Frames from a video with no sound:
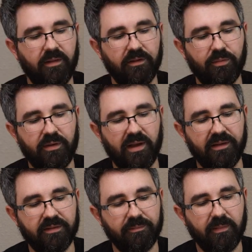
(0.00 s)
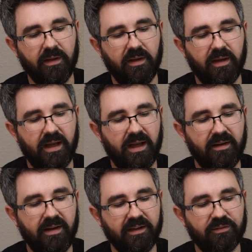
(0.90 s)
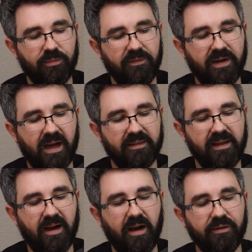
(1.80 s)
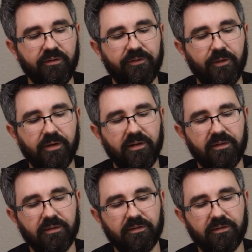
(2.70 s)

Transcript: This one does. Next, we've got the autofocus